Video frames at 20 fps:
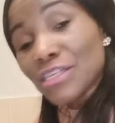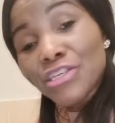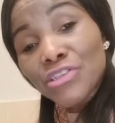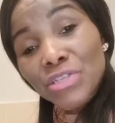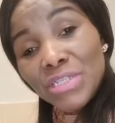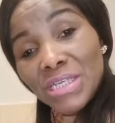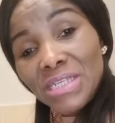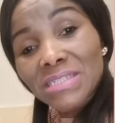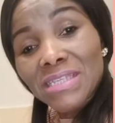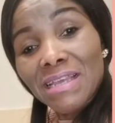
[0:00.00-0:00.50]
You
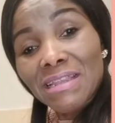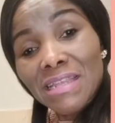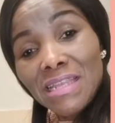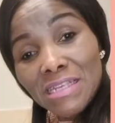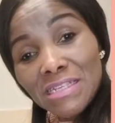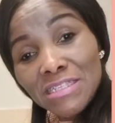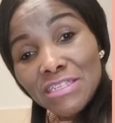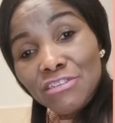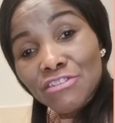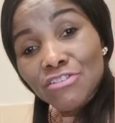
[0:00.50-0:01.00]
know, just that
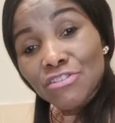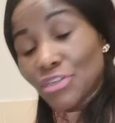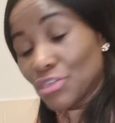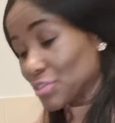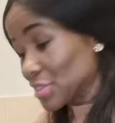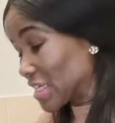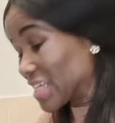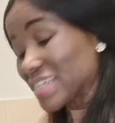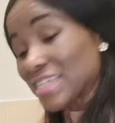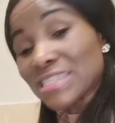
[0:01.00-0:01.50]

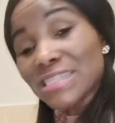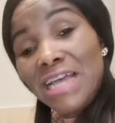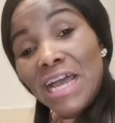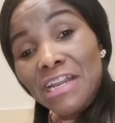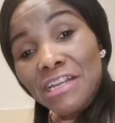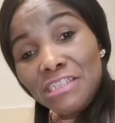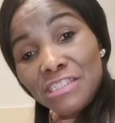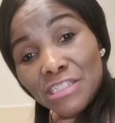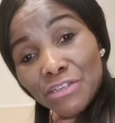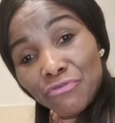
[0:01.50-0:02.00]
the
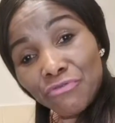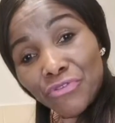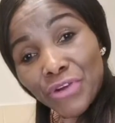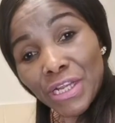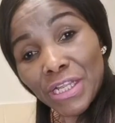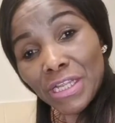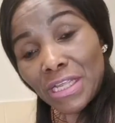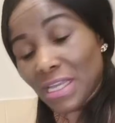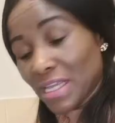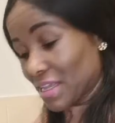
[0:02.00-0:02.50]
design is
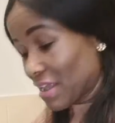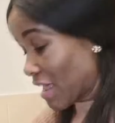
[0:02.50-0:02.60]
different,